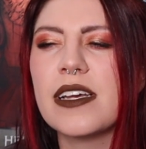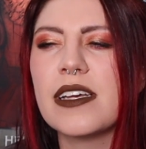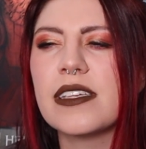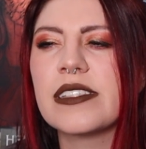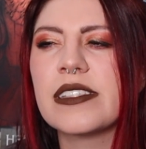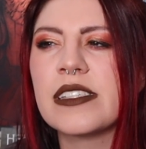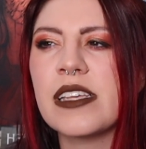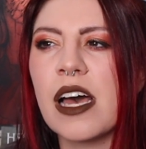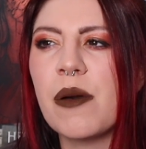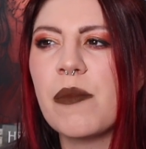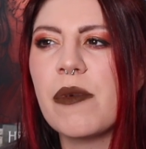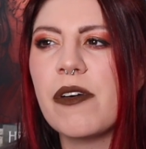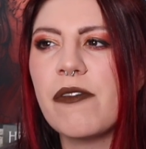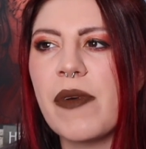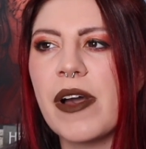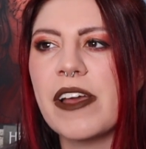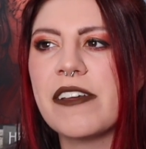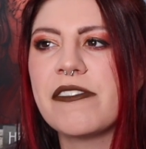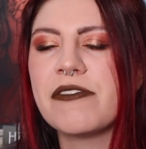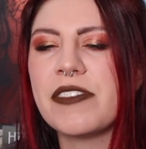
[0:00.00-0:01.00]
Some of
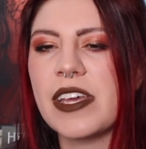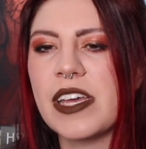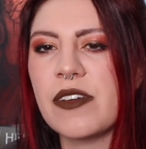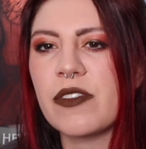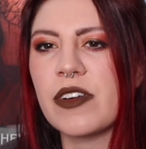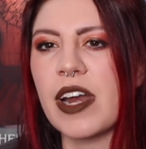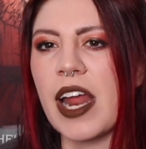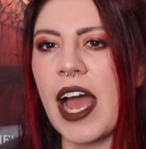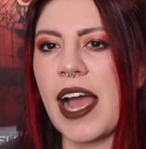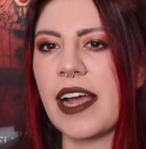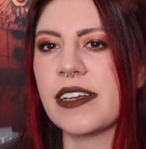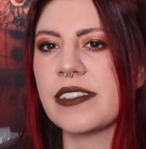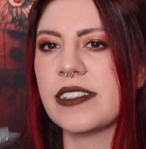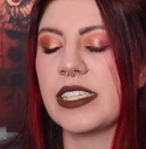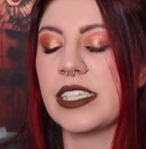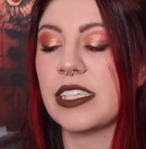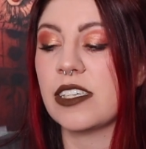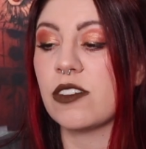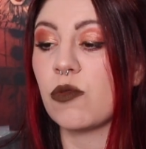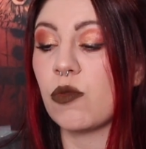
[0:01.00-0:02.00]
my favorite
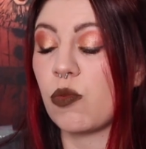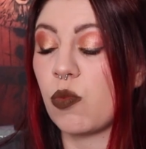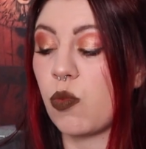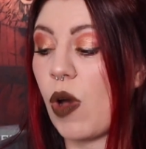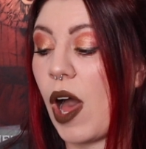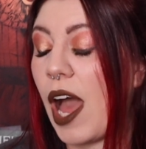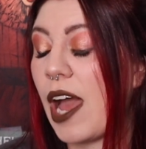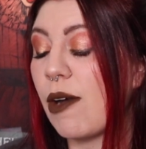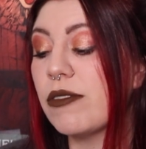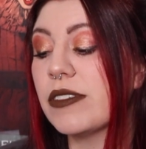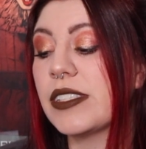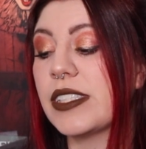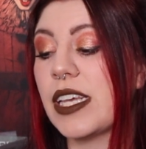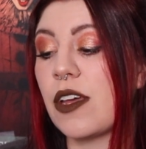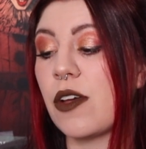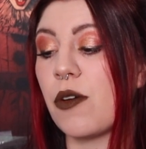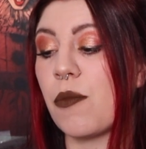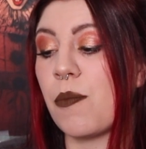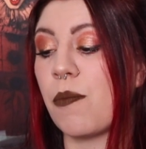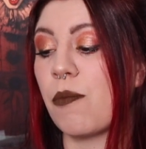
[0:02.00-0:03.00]
acting, I will
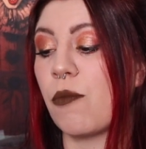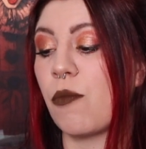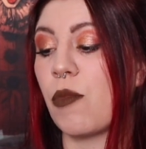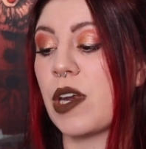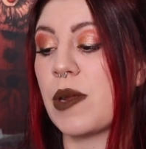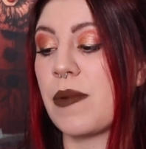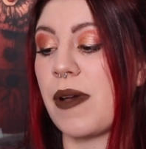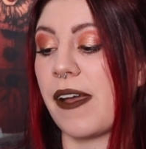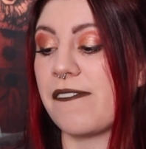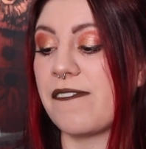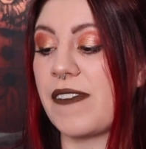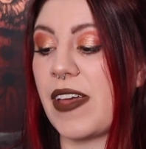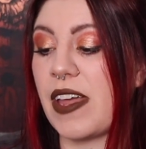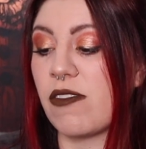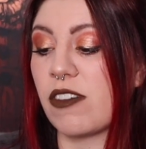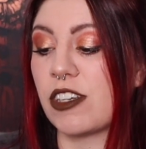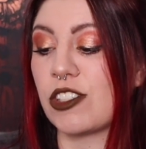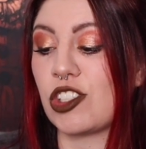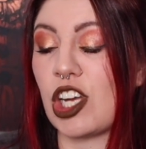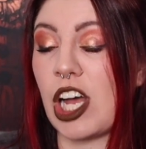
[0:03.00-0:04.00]
say one of my
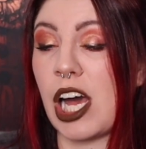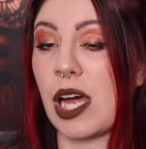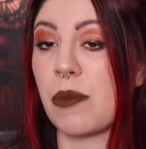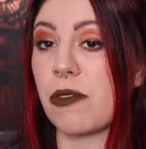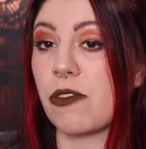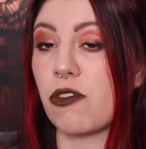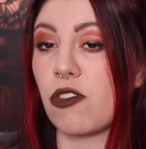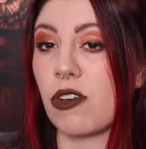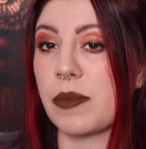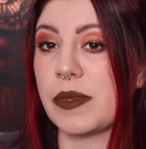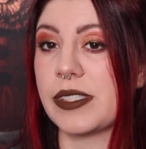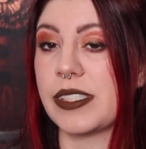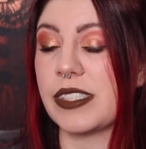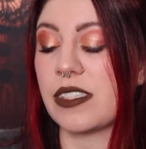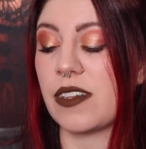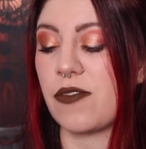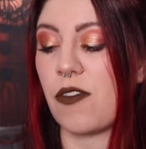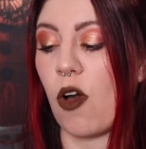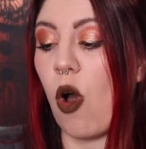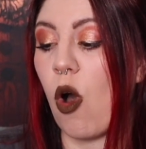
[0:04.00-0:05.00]
favorite child
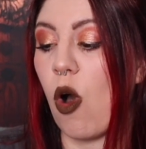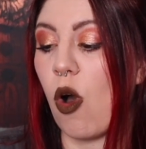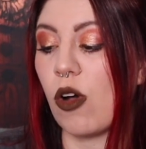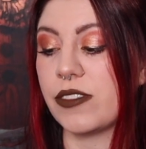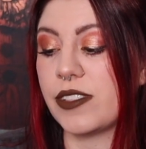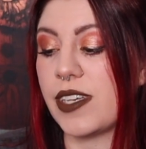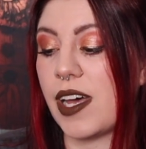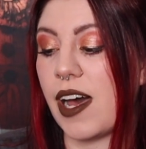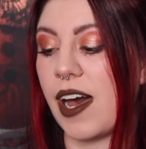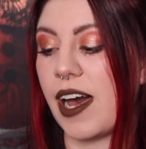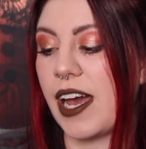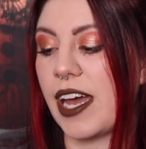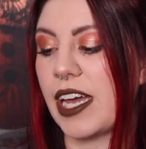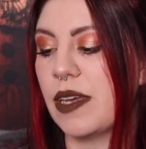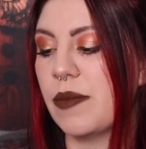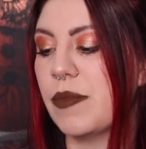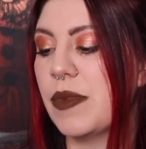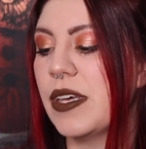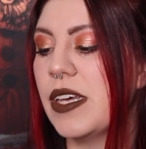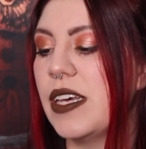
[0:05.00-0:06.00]
performances of all
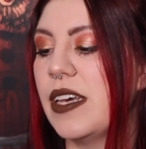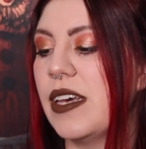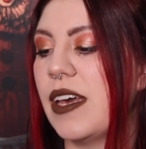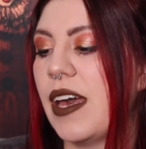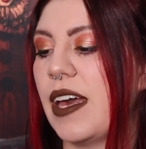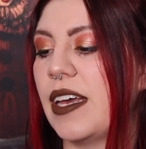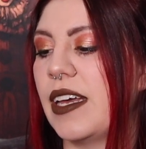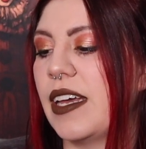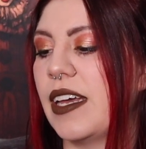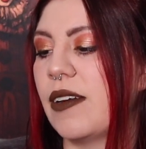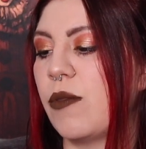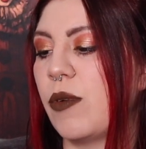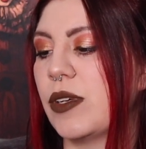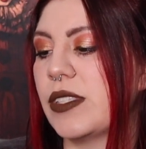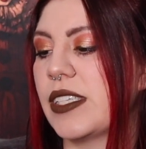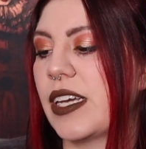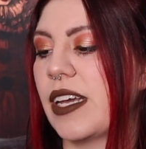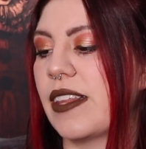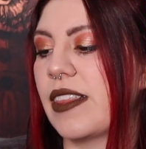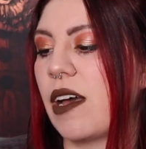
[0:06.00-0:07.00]
time. And
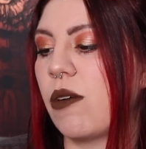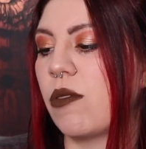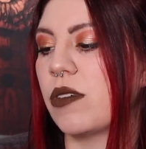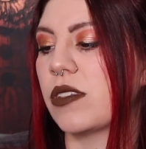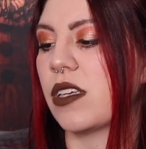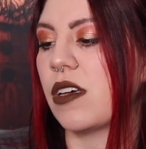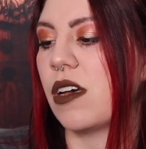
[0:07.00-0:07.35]
once again, that was